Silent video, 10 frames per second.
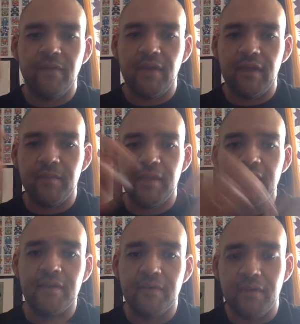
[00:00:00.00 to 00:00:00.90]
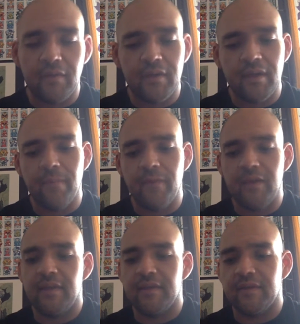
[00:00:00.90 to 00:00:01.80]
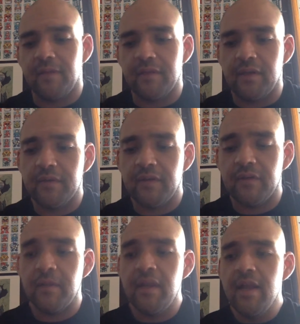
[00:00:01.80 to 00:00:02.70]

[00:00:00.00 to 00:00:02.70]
vegan because if you look up veganism on YouTube,